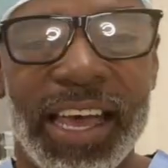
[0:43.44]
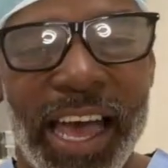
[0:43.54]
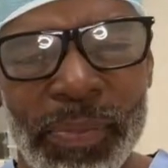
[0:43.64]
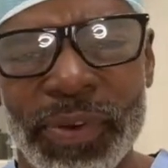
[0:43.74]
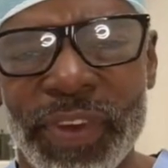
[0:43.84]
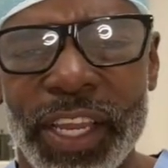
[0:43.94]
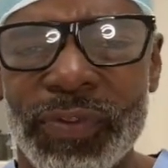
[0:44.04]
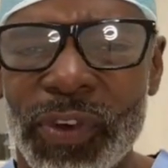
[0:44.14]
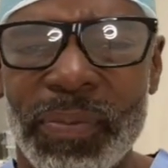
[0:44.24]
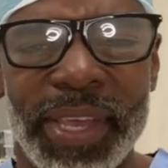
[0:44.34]
Operating
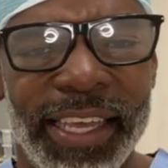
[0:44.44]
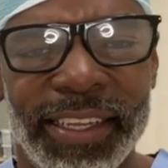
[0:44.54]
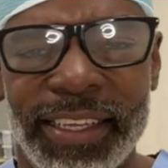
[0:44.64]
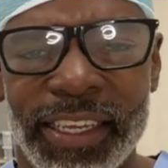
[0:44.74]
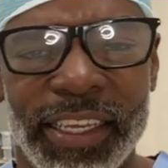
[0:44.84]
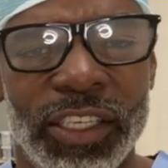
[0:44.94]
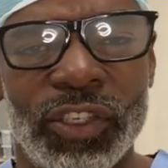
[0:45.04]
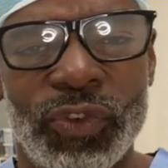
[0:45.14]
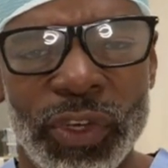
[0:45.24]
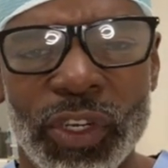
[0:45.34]
room etiquette is
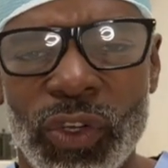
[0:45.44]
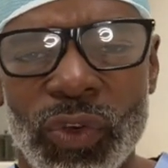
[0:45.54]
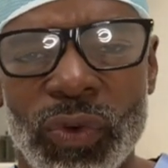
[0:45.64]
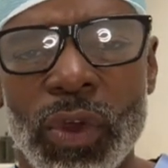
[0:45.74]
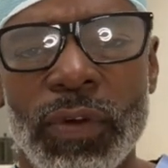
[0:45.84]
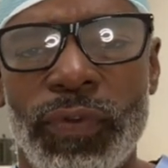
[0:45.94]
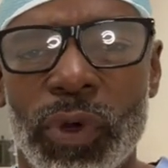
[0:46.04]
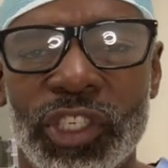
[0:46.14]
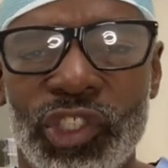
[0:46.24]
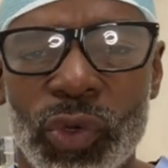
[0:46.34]
critical
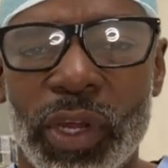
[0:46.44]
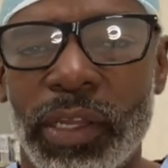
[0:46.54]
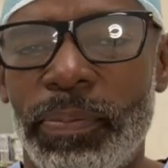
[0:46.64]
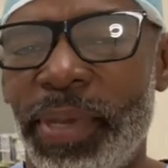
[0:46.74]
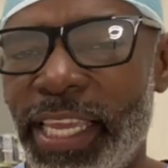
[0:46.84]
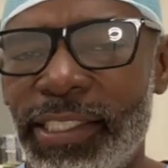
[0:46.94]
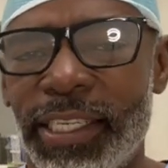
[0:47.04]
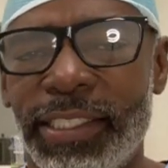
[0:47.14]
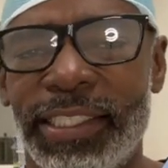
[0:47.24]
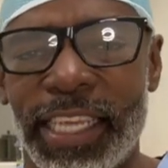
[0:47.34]
for ensuring
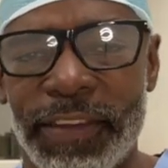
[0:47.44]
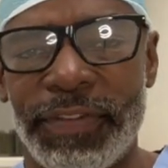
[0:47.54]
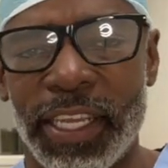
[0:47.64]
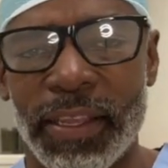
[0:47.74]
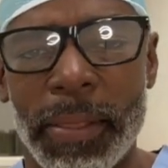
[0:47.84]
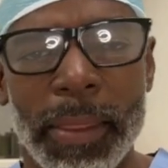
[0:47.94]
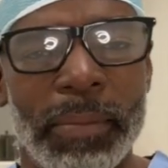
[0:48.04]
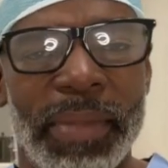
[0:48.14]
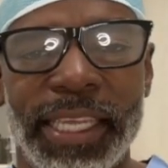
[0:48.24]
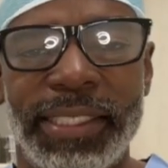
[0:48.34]
patient safety,
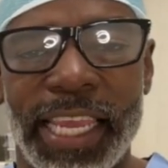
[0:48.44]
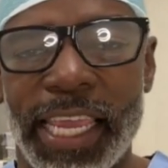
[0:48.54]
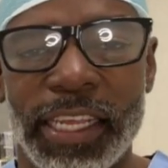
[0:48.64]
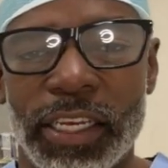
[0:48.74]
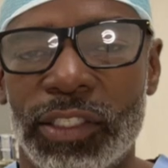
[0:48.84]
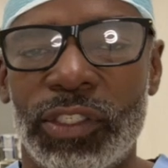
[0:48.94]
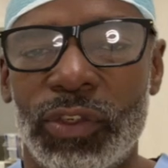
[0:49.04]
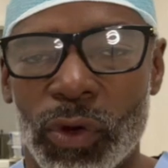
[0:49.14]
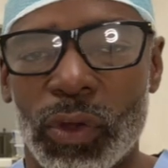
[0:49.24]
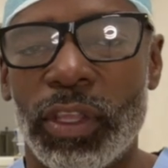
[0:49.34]
maintaining a
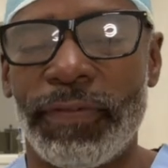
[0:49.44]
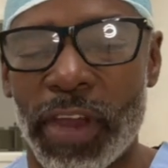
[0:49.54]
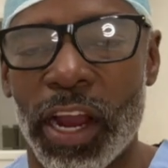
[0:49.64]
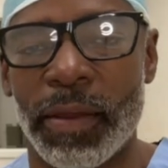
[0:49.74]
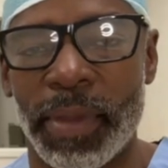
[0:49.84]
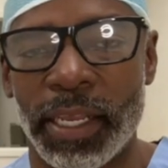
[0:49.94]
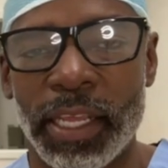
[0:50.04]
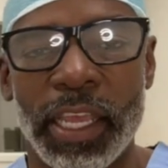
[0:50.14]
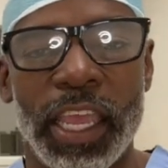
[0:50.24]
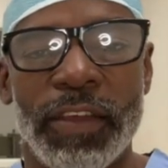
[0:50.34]
sterile environment,
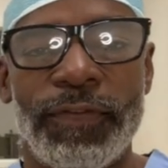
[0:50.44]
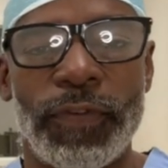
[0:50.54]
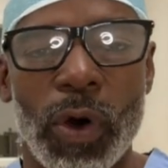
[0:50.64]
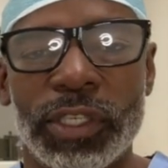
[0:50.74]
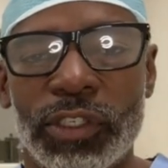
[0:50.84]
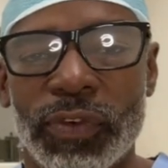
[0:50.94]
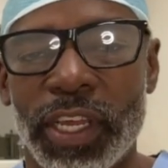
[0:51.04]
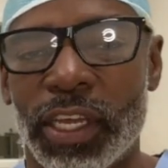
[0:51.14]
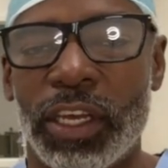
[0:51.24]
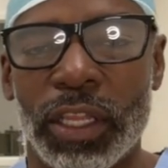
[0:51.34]
and
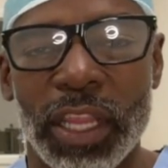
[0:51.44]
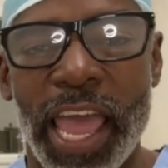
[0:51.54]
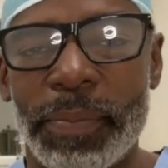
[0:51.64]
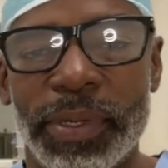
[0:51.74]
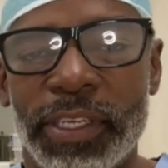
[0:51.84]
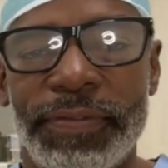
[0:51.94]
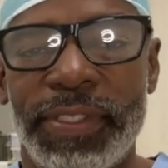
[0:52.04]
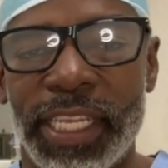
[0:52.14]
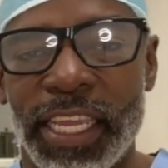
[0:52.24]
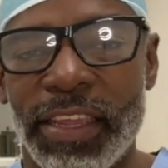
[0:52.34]
fostering a
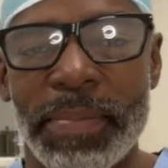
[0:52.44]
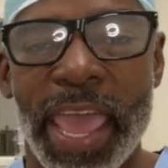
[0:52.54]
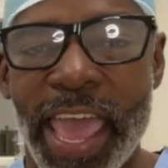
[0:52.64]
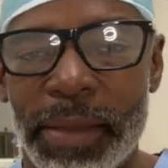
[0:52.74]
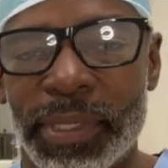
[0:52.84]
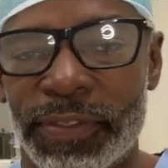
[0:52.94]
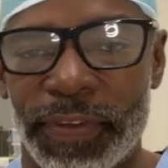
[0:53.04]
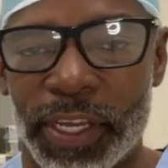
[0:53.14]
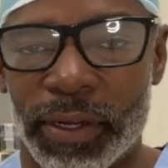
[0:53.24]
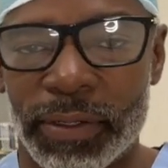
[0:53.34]
collaborative team
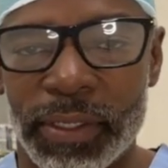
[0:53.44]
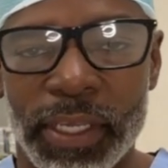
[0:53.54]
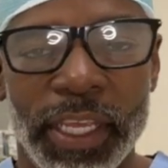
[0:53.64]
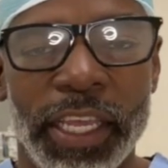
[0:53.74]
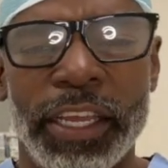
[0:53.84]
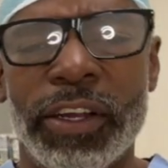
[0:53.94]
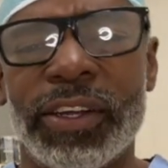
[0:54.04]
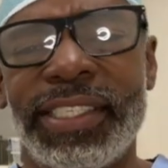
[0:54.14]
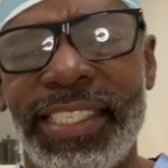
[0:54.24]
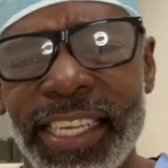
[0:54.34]
atmosphere. Here
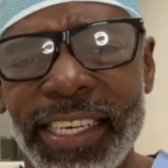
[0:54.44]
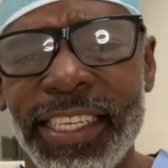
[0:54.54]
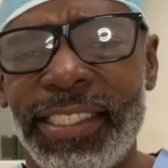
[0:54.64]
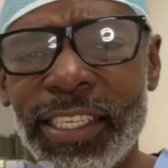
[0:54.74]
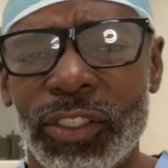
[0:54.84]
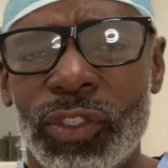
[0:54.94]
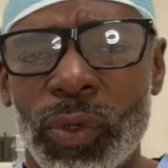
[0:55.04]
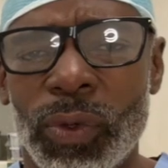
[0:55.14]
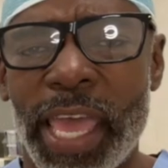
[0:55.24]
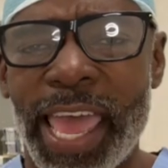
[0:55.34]
are 10
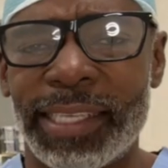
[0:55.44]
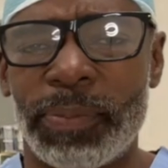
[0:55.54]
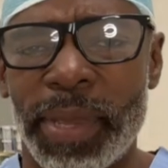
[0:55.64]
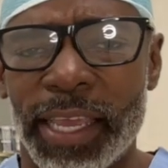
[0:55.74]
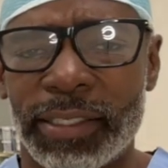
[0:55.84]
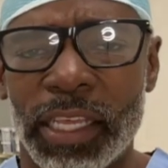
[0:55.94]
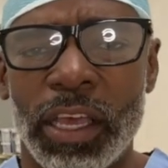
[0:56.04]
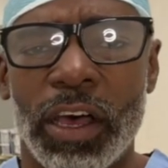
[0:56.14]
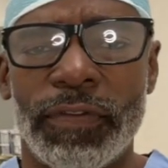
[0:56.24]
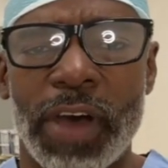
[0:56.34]
essential aspects
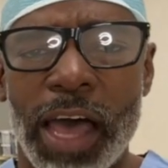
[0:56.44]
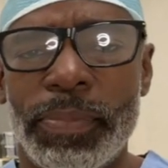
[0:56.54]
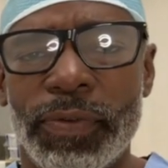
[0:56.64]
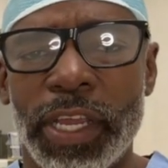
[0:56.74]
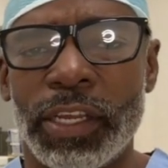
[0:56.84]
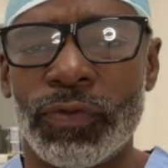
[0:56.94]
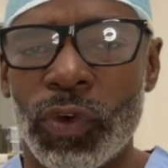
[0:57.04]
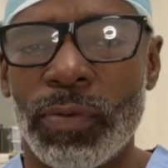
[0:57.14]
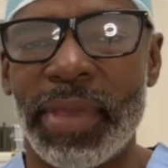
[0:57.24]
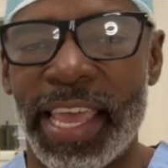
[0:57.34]
of operating
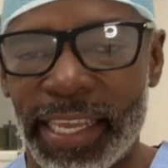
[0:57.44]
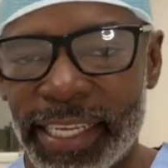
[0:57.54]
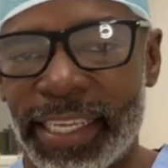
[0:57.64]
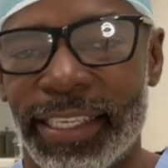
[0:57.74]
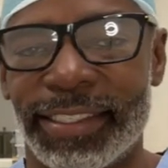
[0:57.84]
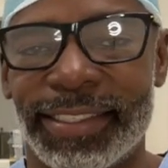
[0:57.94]
room etiquette.